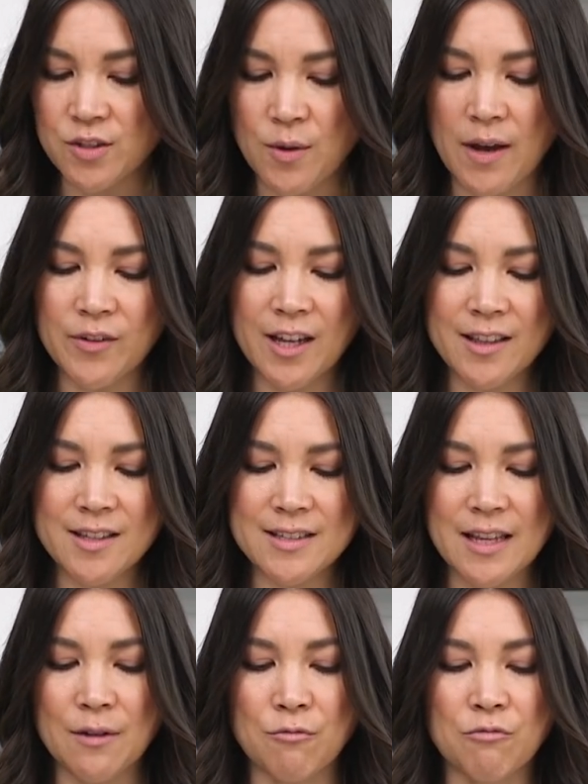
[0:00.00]
You have to get this
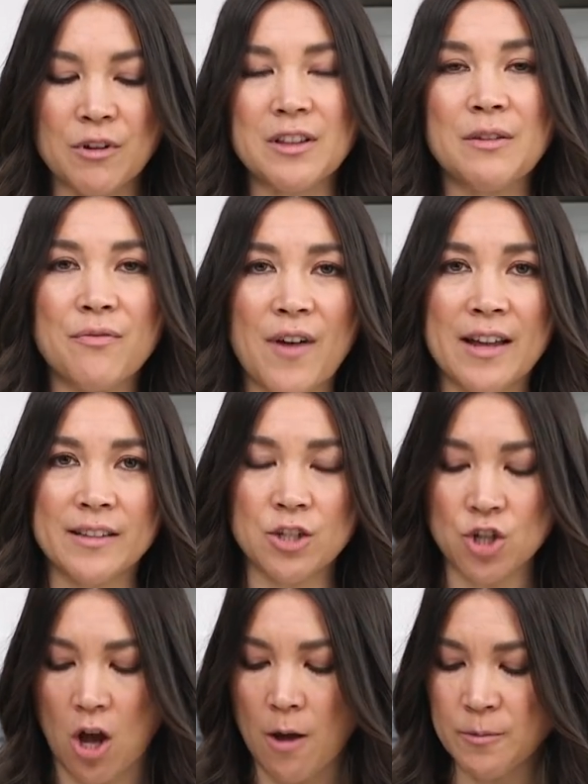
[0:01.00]
like really finely
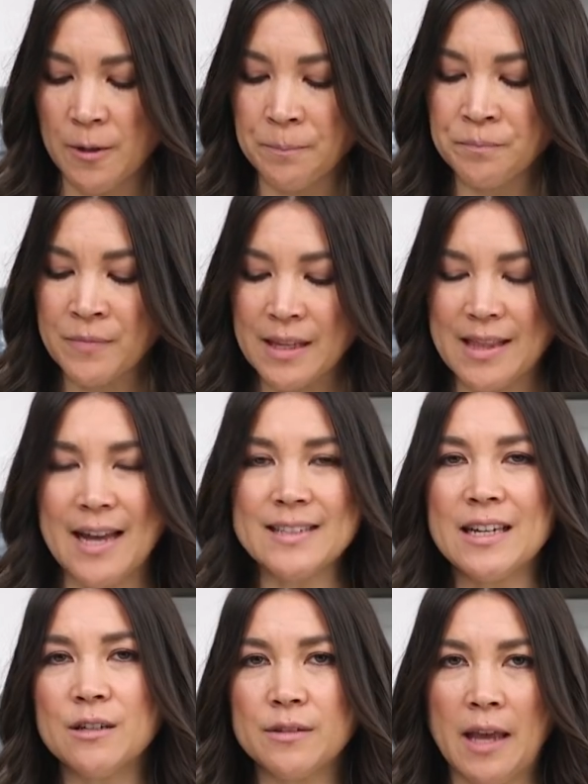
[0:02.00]
chopped. That's
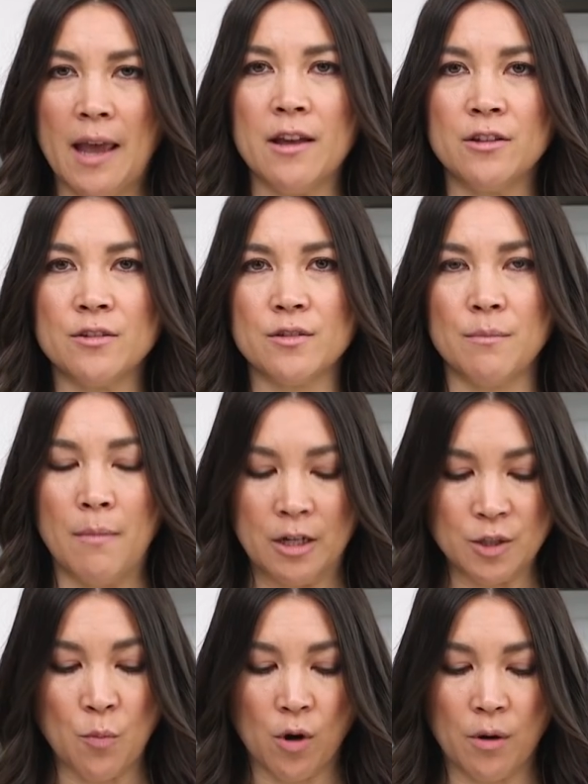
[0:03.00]
how kale's
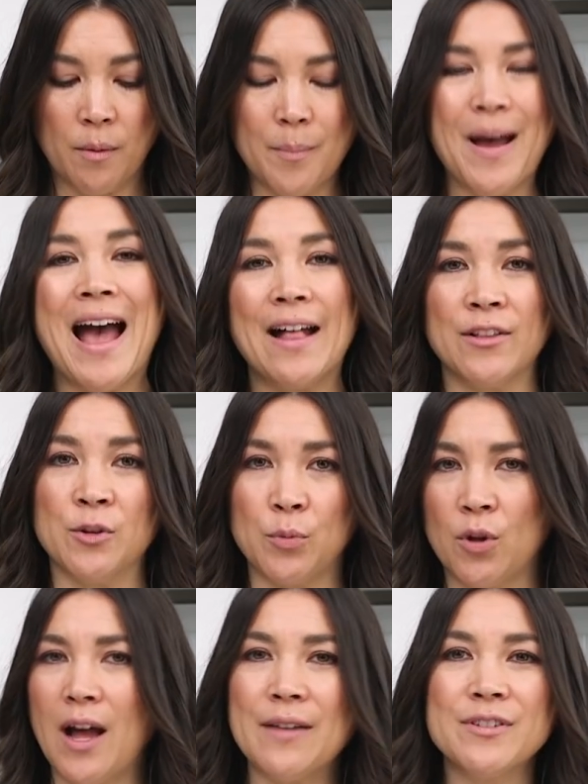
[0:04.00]
much more
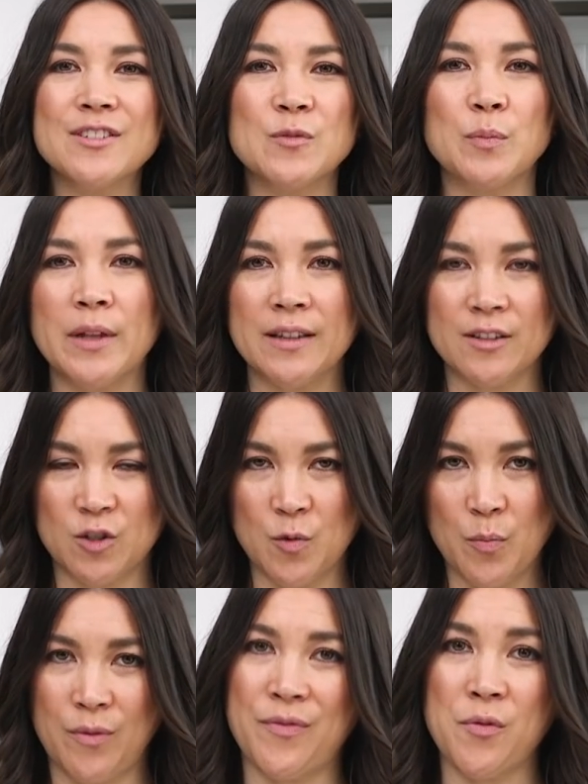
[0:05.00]
palatable. I've explained this
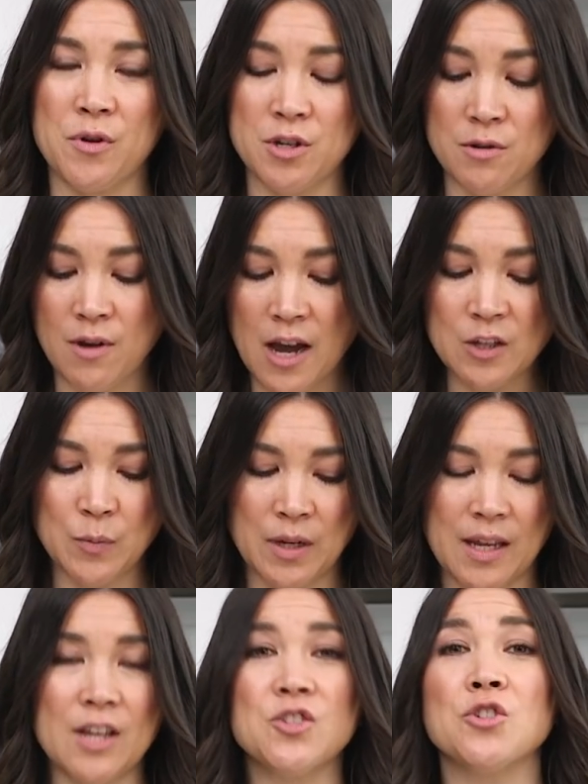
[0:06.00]
before to you guys, but in
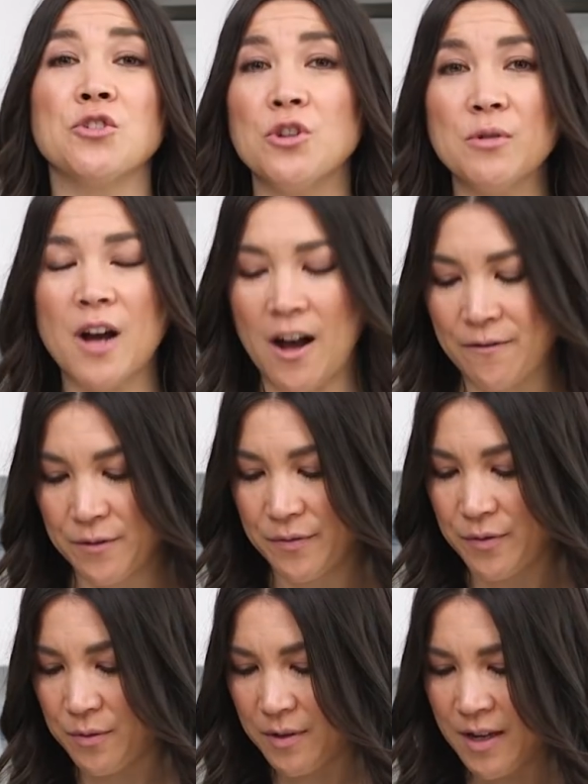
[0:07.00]
case you're new to Hot for
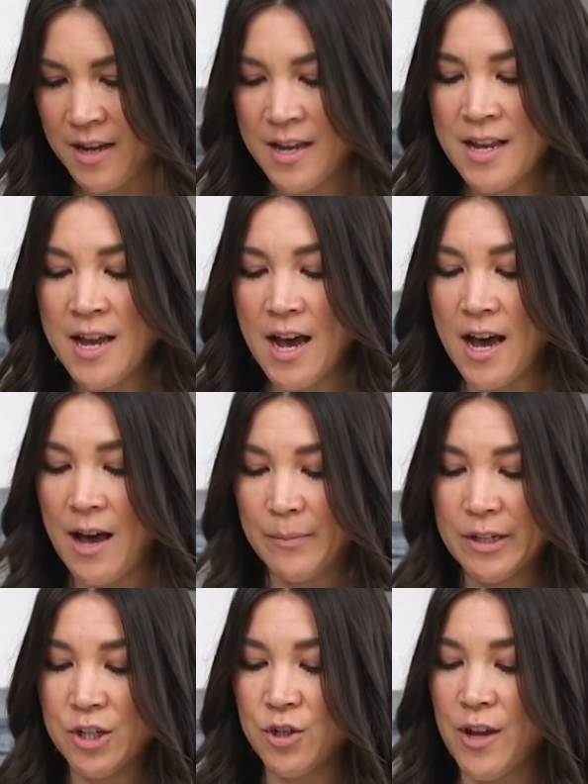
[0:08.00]
Food, I'm
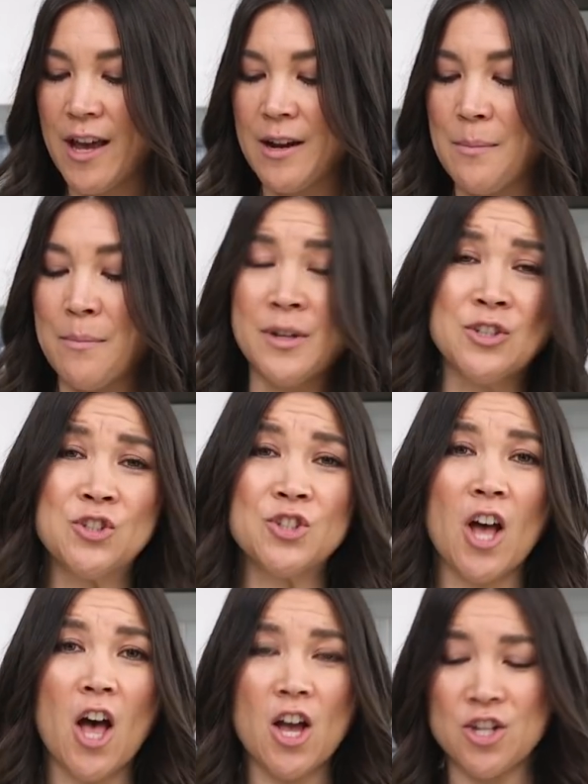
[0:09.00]
gonna show you how to
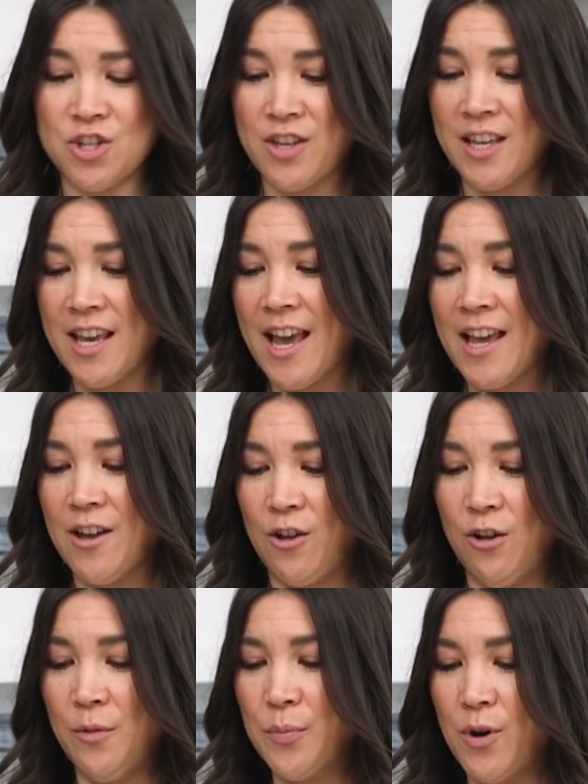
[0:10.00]
massage the
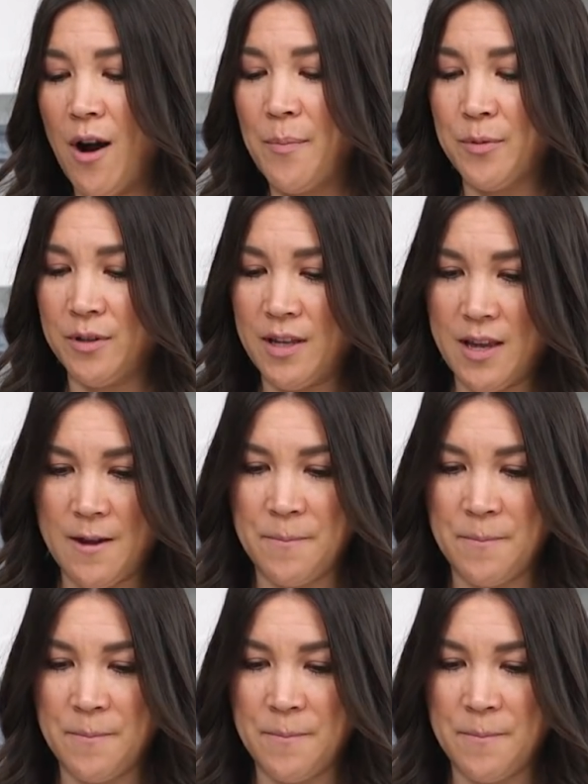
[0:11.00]
kale properly.